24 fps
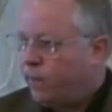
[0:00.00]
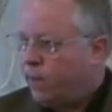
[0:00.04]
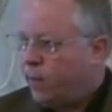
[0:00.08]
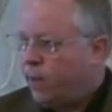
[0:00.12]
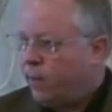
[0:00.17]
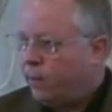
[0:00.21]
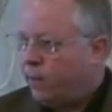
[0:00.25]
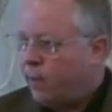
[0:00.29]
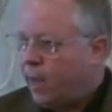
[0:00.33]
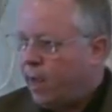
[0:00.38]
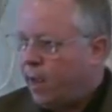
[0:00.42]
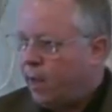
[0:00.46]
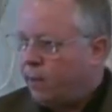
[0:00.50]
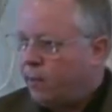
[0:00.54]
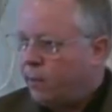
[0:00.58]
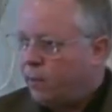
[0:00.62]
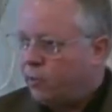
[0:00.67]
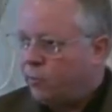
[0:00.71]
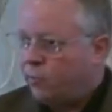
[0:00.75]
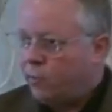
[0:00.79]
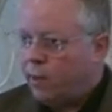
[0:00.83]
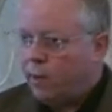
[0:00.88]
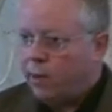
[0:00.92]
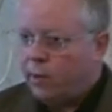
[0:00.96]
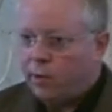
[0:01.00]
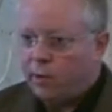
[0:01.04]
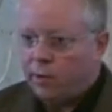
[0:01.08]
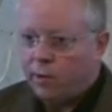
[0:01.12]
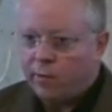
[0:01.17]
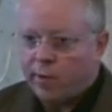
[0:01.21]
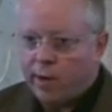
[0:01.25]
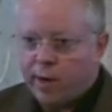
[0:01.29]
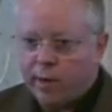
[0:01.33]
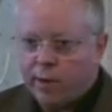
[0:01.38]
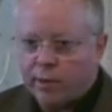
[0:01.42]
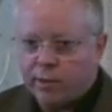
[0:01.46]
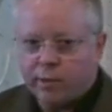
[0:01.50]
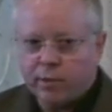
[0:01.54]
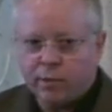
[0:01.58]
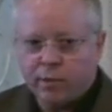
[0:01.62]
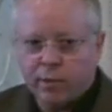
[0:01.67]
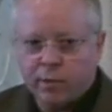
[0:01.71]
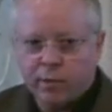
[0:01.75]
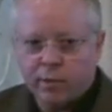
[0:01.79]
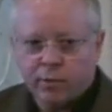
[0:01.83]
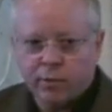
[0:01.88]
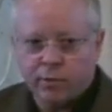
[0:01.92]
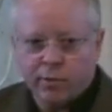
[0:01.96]
and that is where your greatest
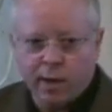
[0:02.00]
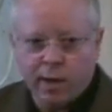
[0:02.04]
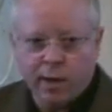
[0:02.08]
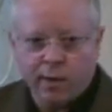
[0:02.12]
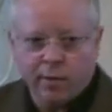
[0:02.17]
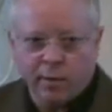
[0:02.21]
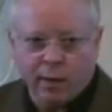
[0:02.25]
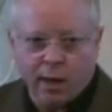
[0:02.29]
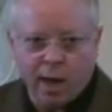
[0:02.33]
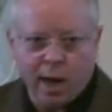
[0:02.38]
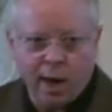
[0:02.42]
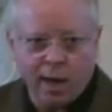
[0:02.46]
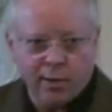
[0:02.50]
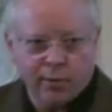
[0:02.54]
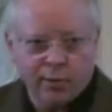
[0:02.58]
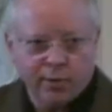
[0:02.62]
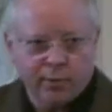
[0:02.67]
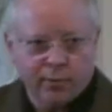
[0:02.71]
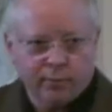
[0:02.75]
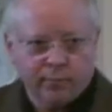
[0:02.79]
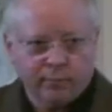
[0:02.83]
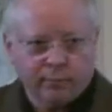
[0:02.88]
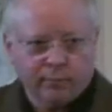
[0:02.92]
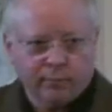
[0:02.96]
strength lies.